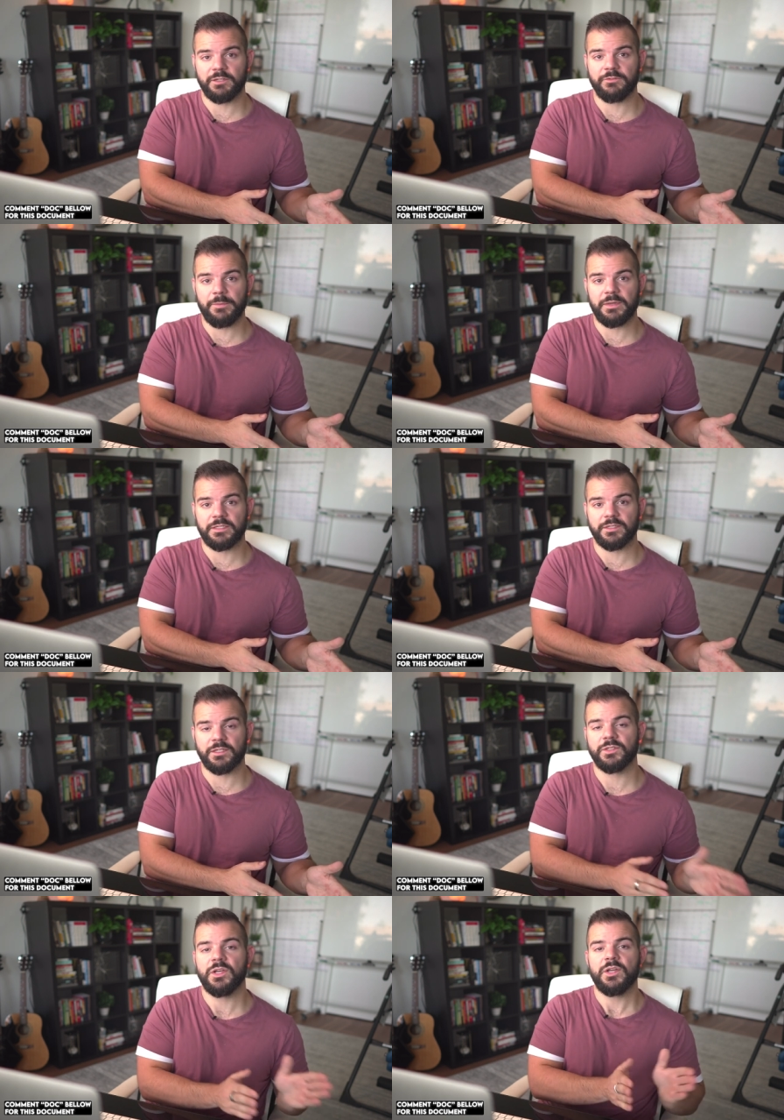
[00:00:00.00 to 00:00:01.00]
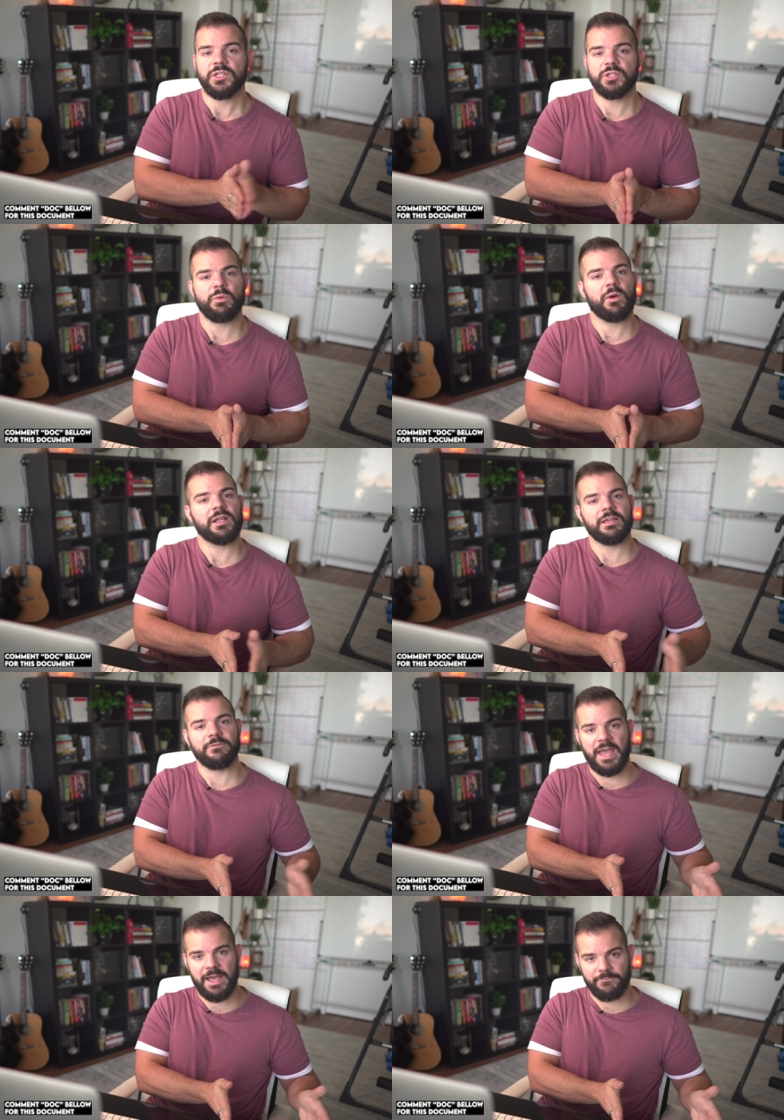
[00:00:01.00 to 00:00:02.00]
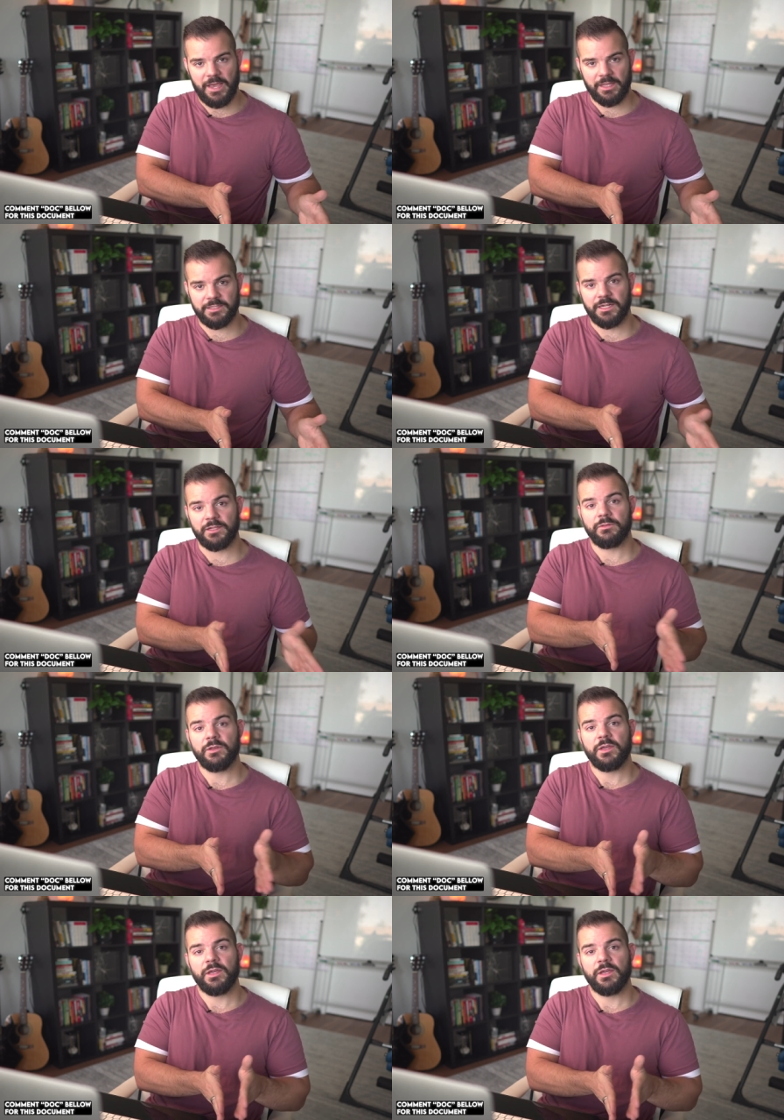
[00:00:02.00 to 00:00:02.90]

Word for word: if that makes sense. So we want to get that validated